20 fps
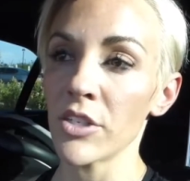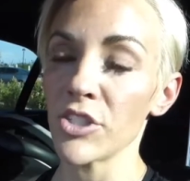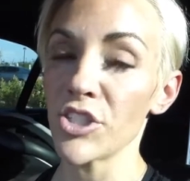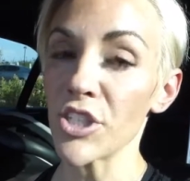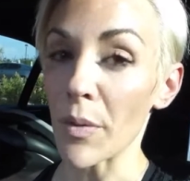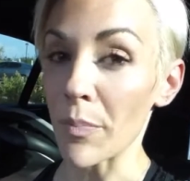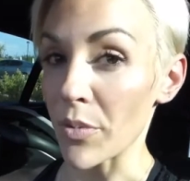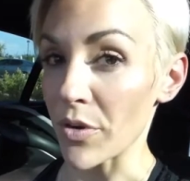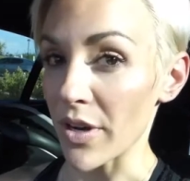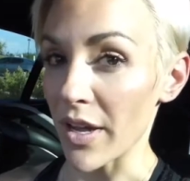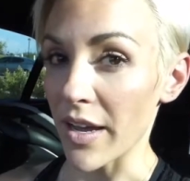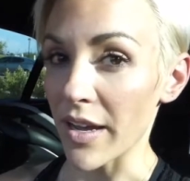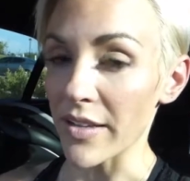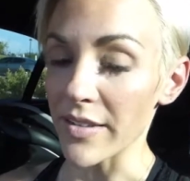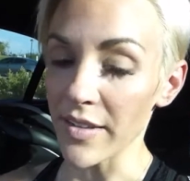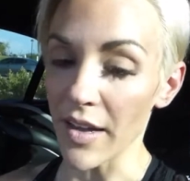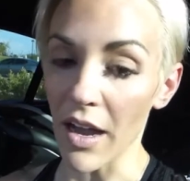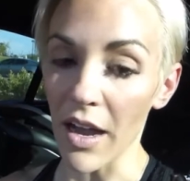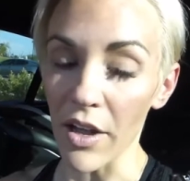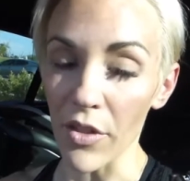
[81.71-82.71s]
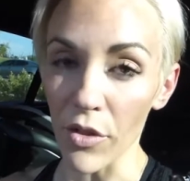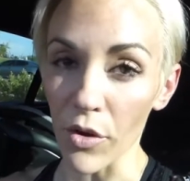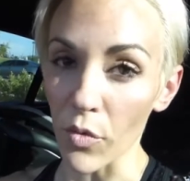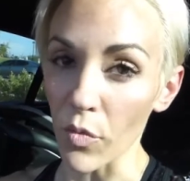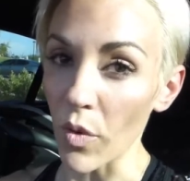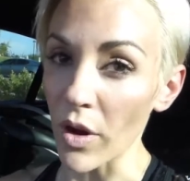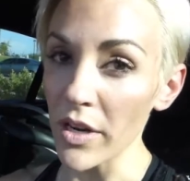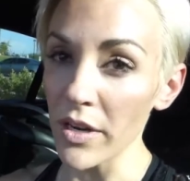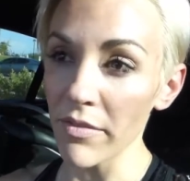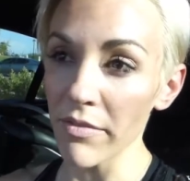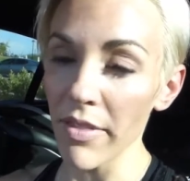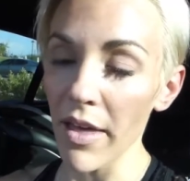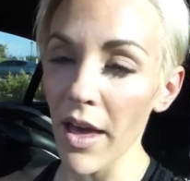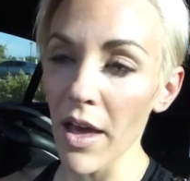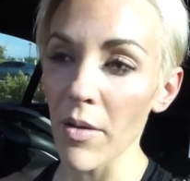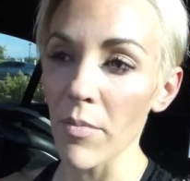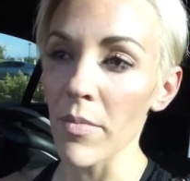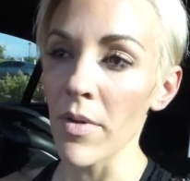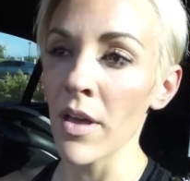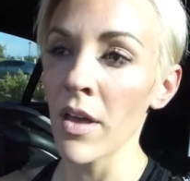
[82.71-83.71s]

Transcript: jeopardize either one of them